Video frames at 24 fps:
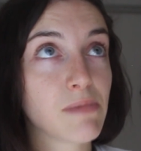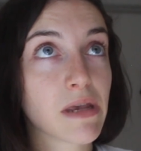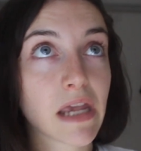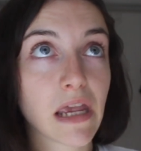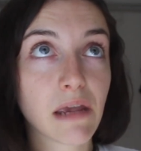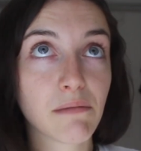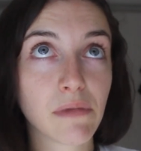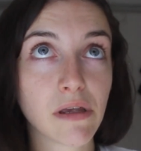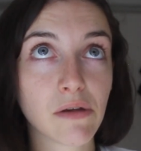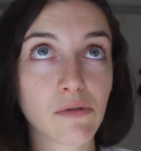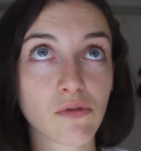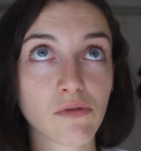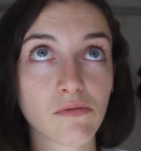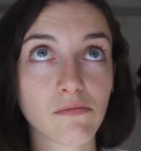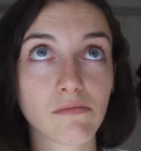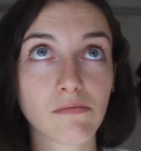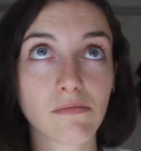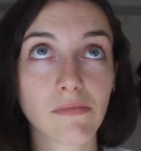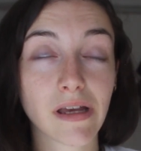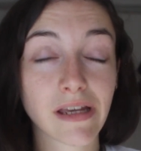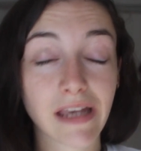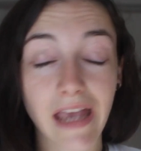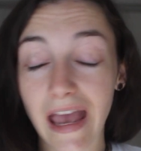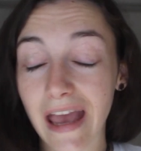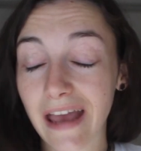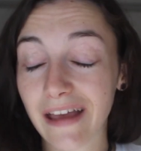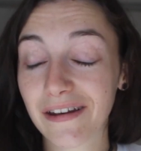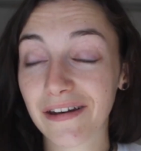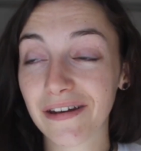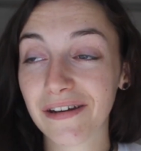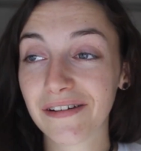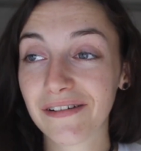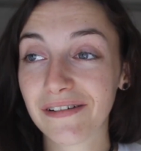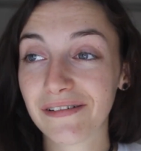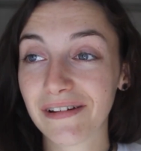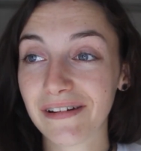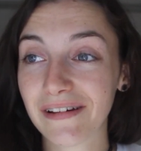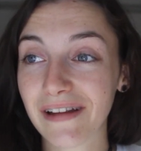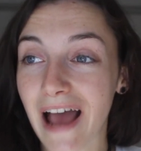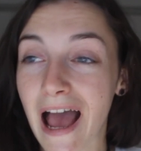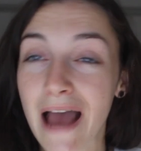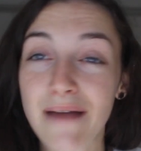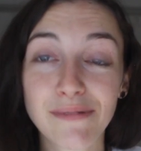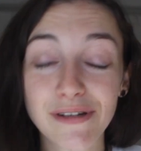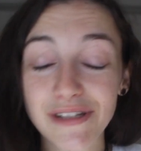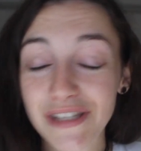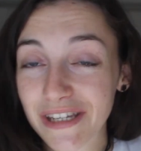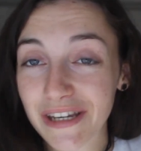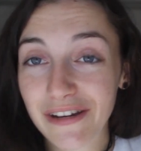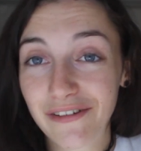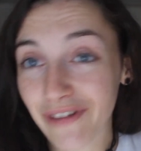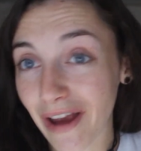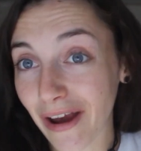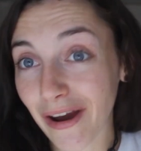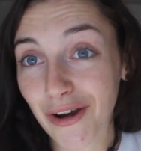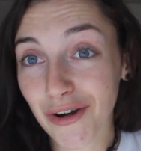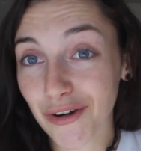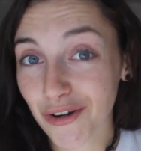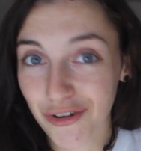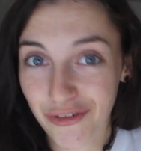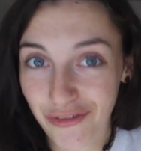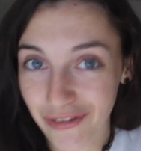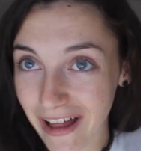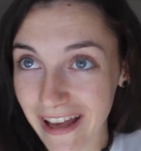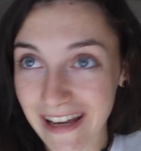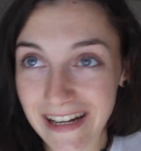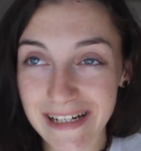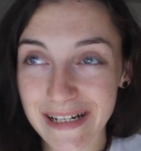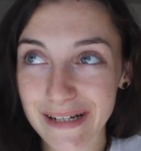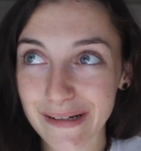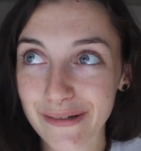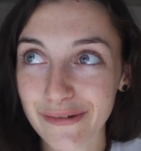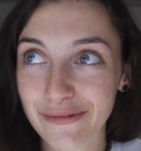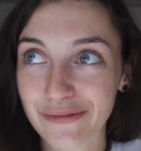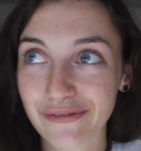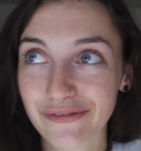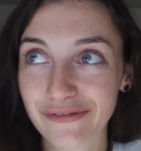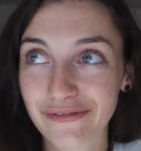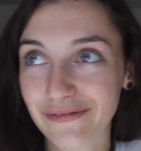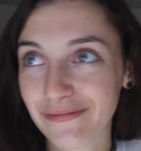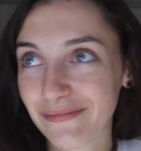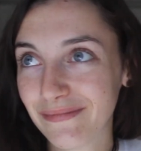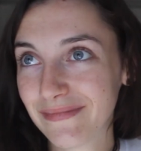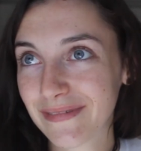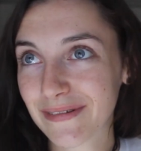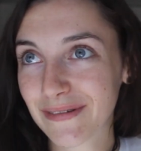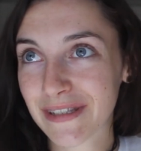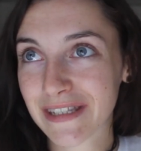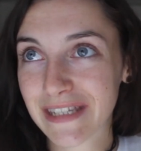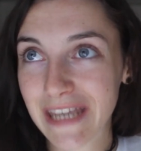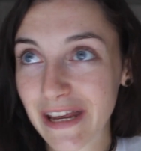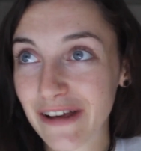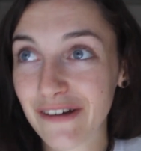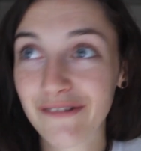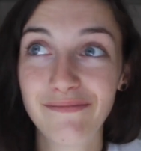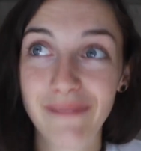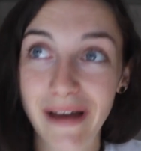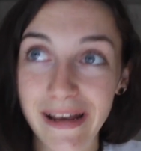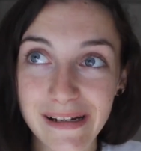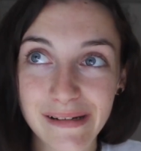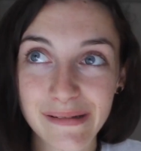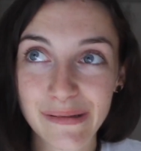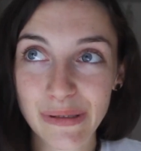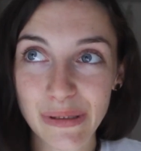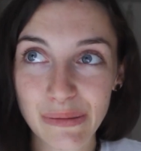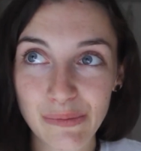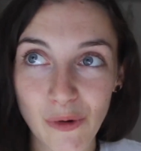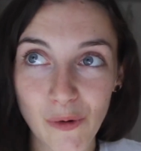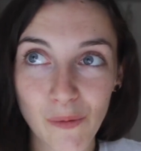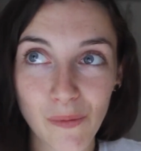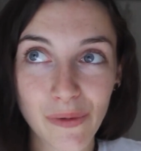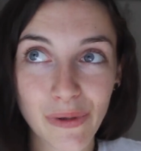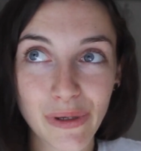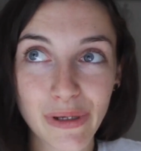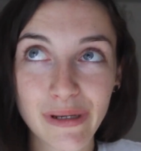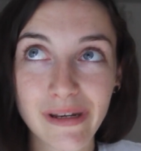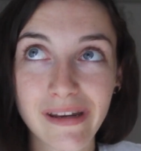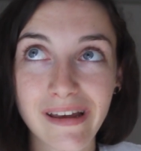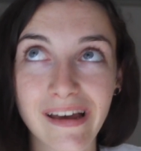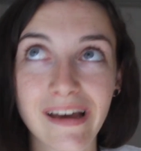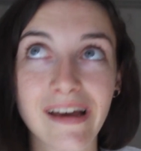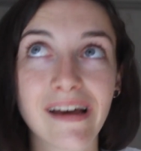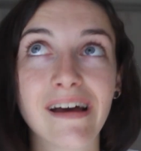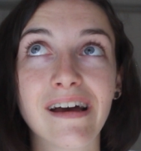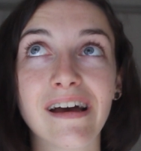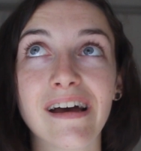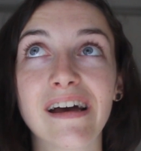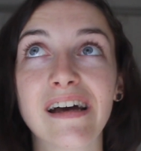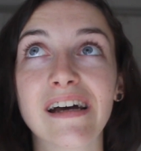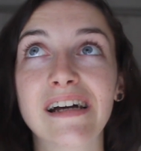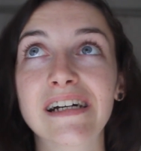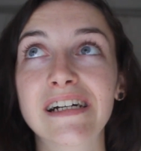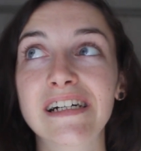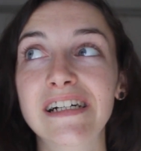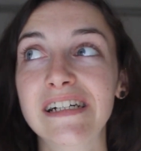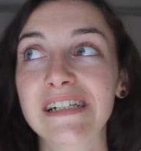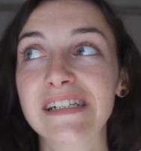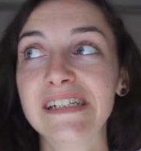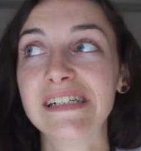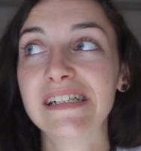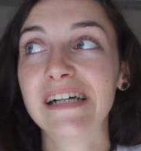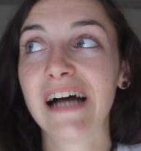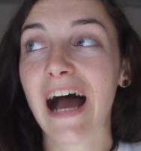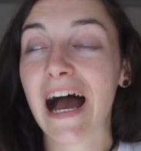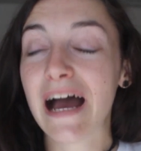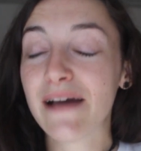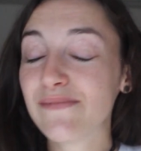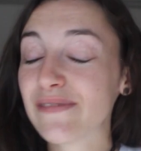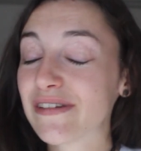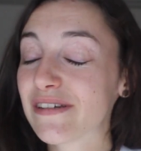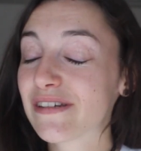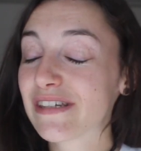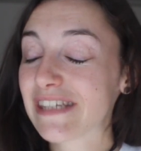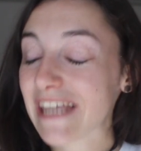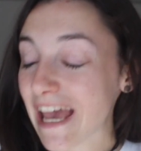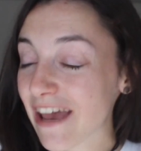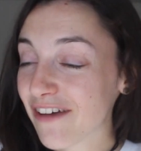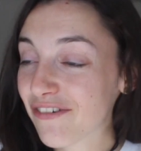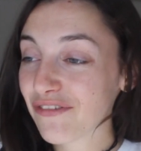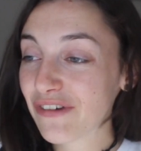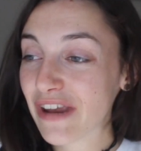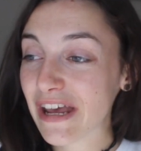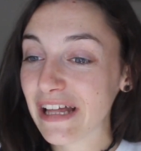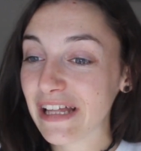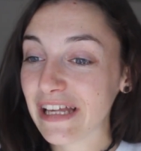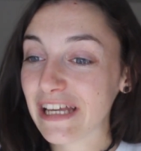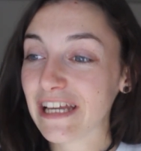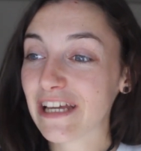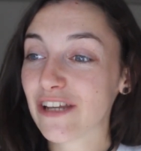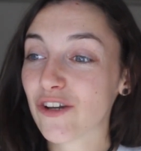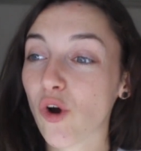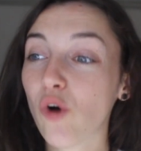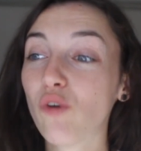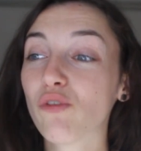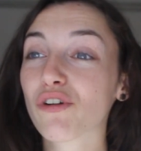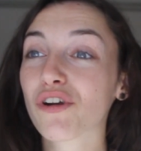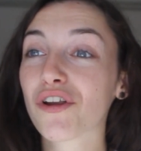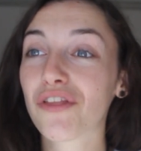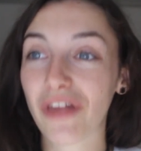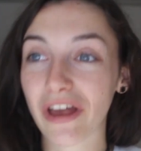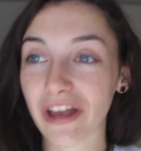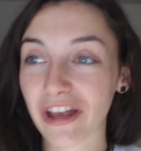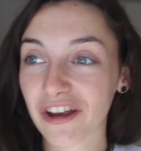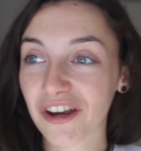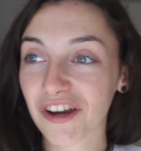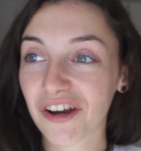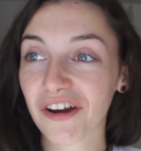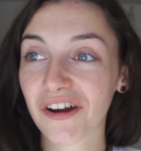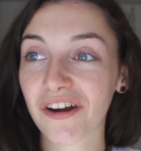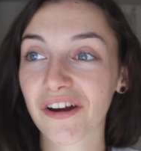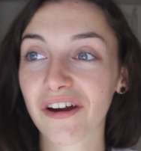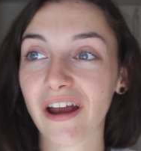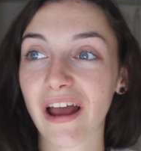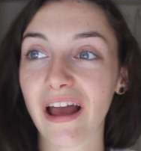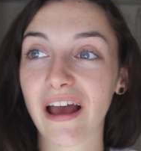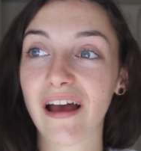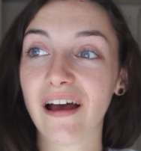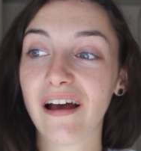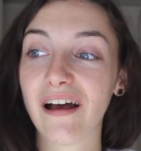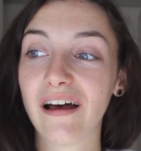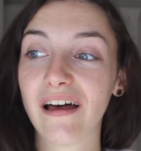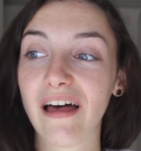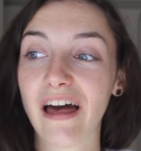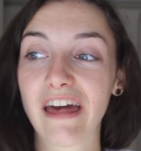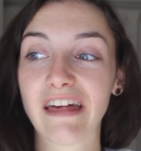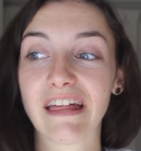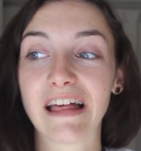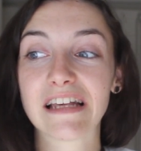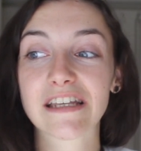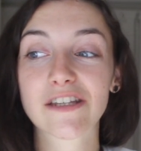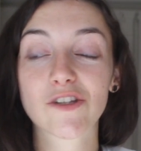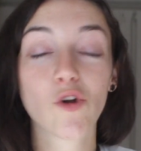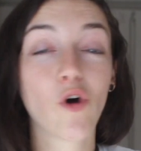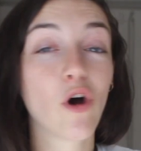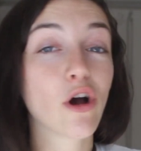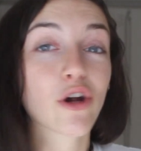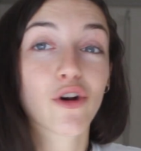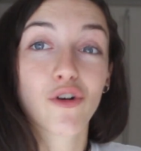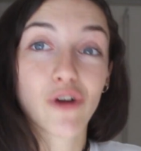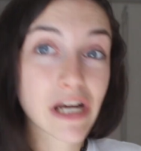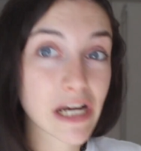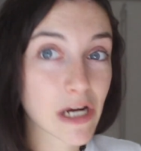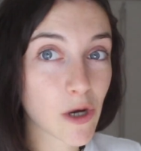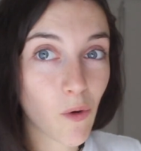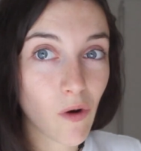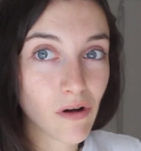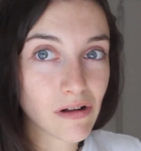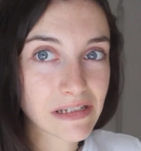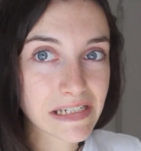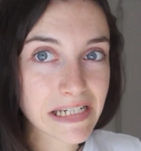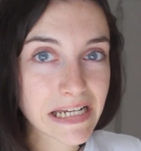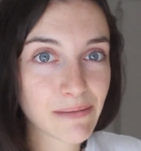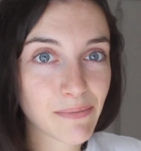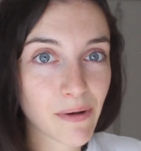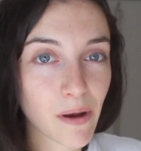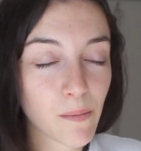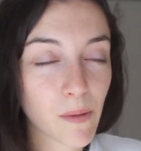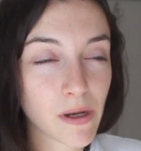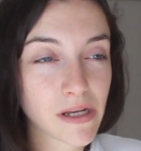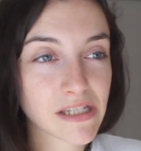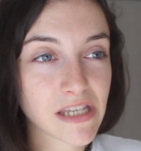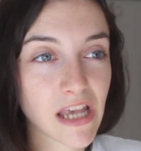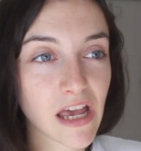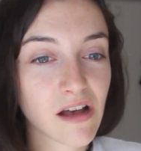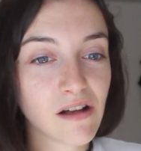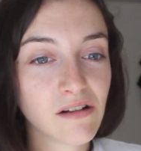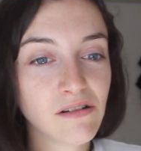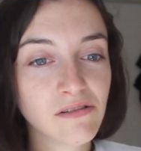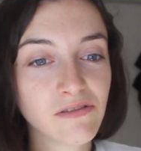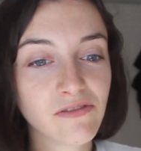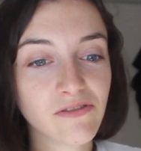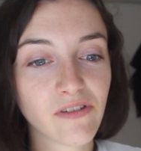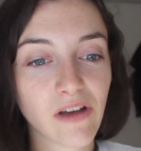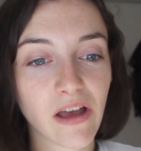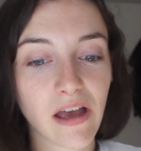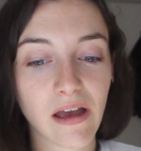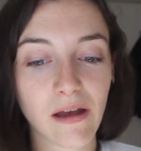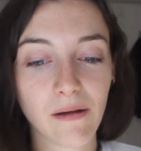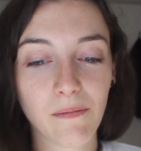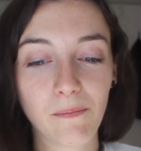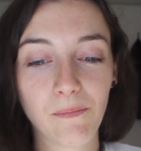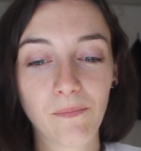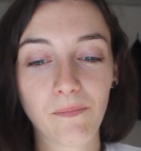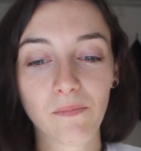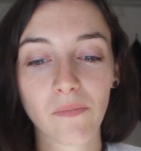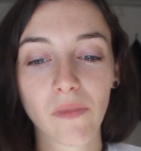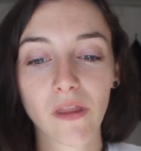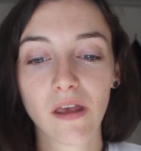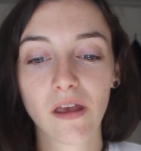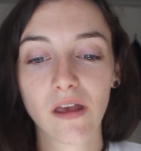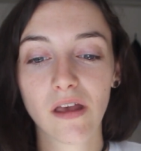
making me again I'm just in a very reflective state of mind at the moment. Uh, definitely an overthinker. Uh, I think that's not a great quality about myself. Um,